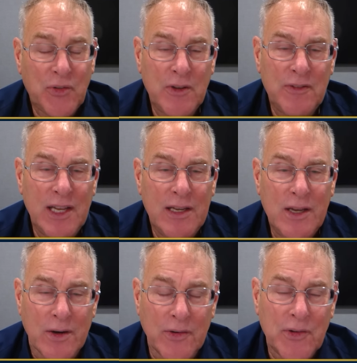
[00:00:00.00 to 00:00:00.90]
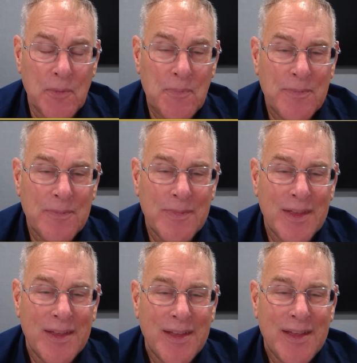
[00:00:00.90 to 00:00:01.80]
as 15 years.
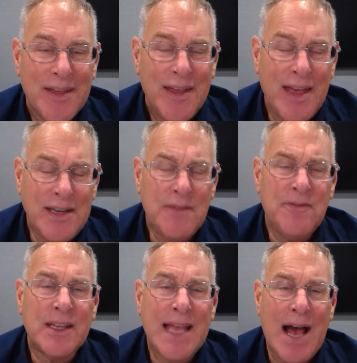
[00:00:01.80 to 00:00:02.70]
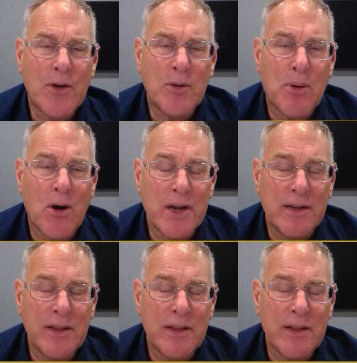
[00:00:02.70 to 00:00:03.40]
And if the counterparty